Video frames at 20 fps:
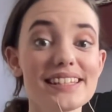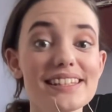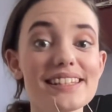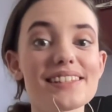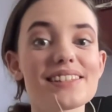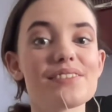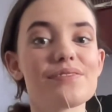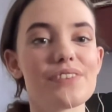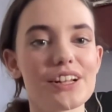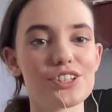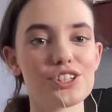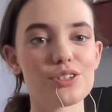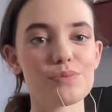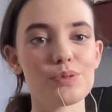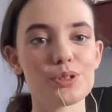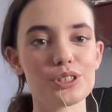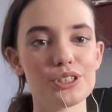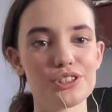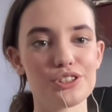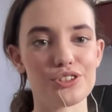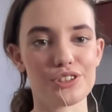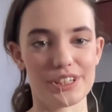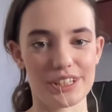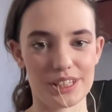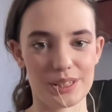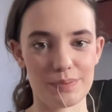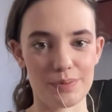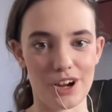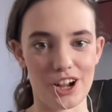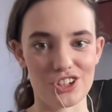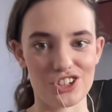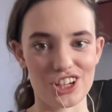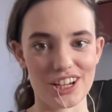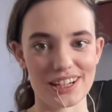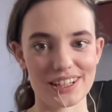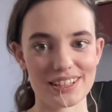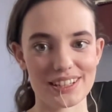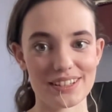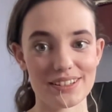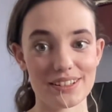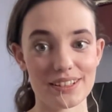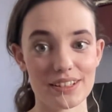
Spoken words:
is the Vegetable Nutrients Project.